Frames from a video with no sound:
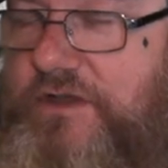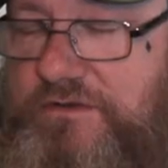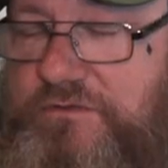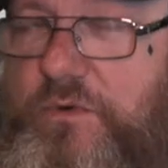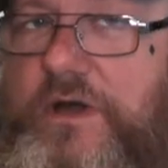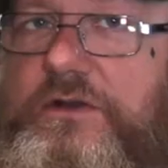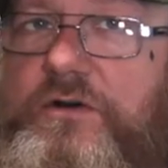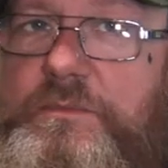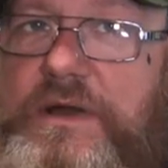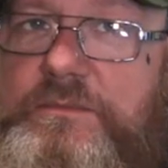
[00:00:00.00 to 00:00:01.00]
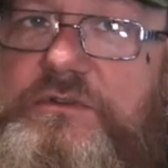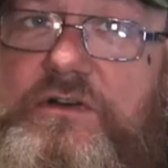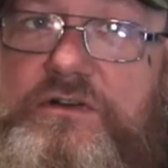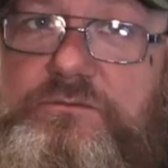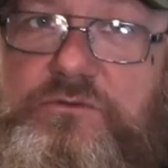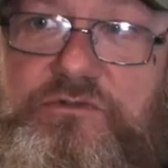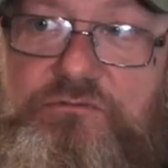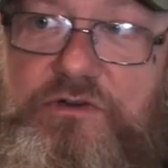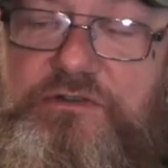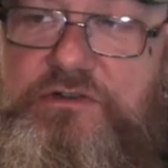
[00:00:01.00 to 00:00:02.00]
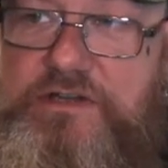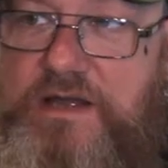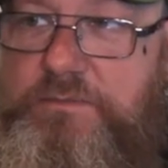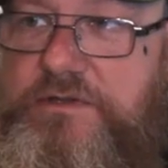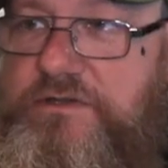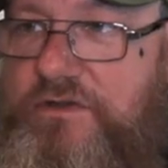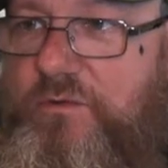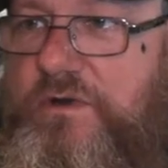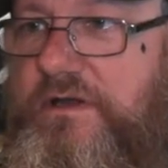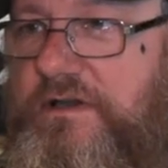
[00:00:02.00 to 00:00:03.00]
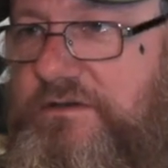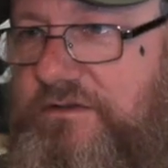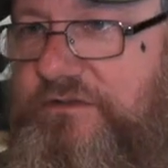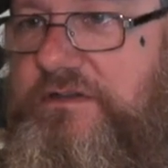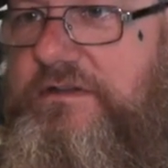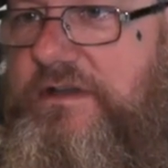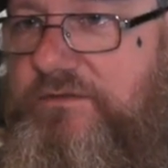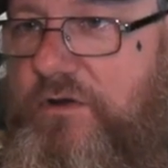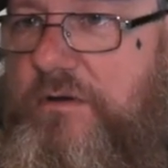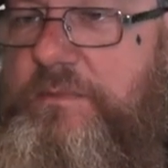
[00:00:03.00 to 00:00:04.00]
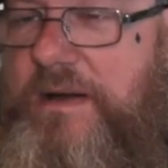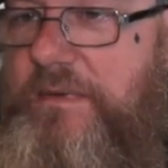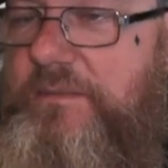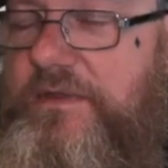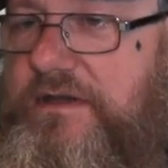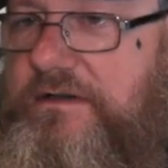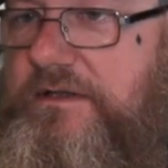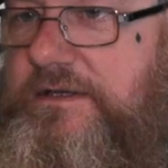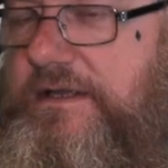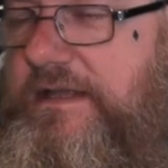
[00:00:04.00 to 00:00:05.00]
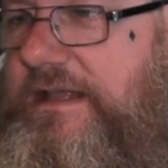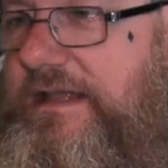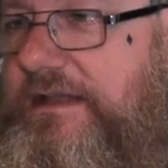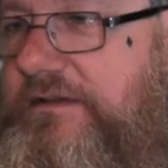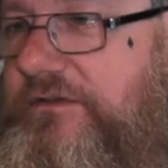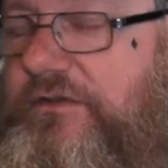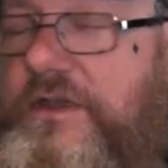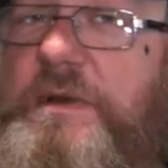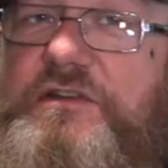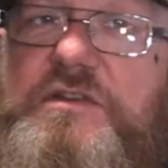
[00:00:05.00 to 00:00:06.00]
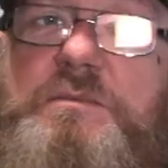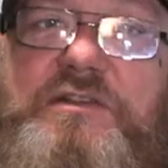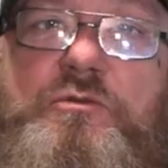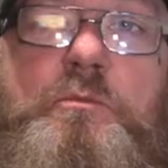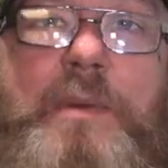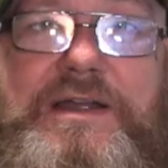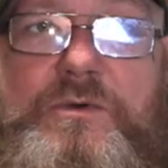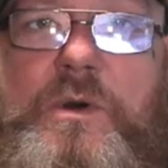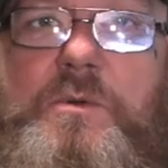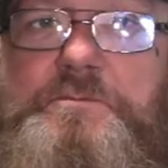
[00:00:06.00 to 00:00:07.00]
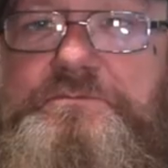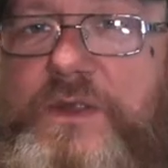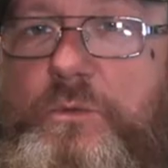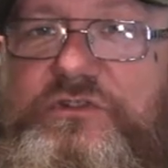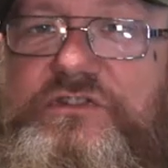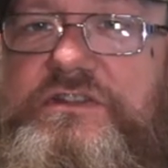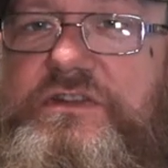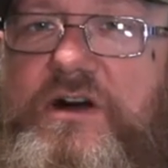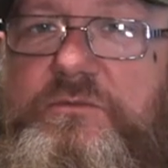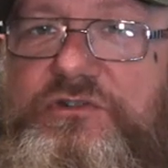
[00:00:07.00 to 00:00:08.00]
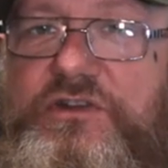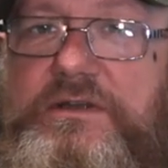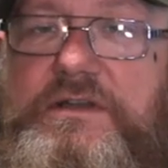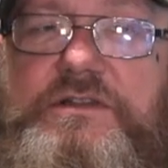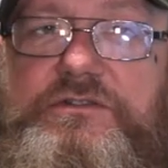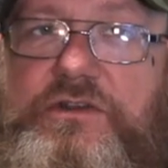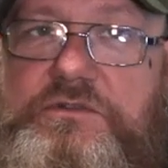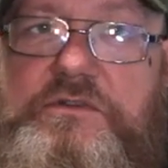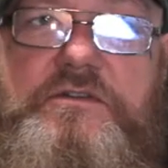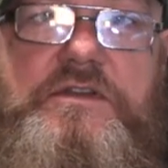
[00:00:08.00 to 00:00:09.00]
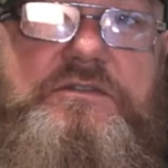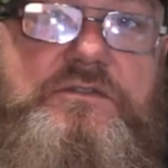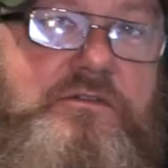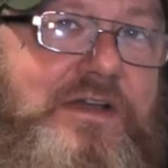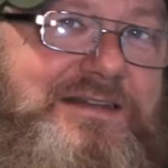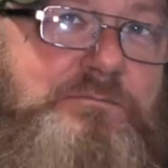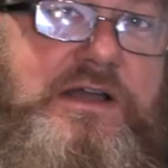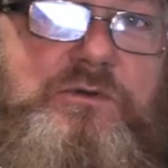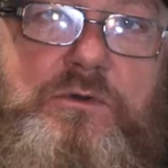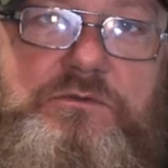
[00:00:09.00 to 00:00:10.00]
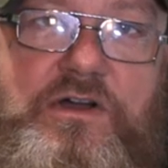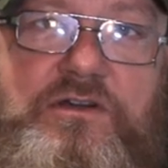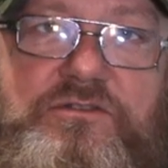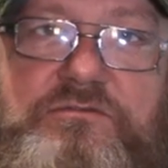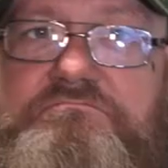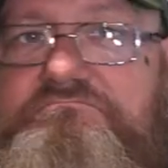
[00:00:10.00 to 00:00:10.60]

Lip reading: own quite a lot of pubs. I was recently up in York and I see that they've got a pub up there. And they're based in a place called Bakewell, which is in Derbyshire. So if you've ever had Bakewell tarts,